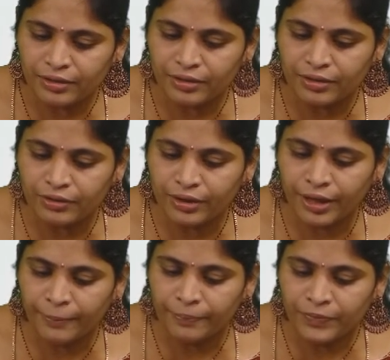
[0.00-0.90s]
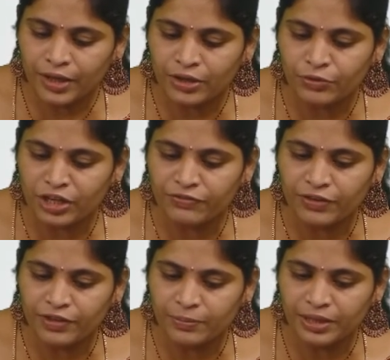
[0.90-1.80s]
okay, here 25 will
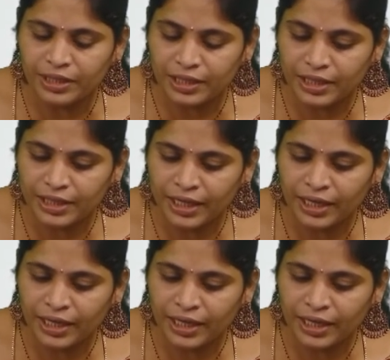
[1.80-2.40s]
be deleted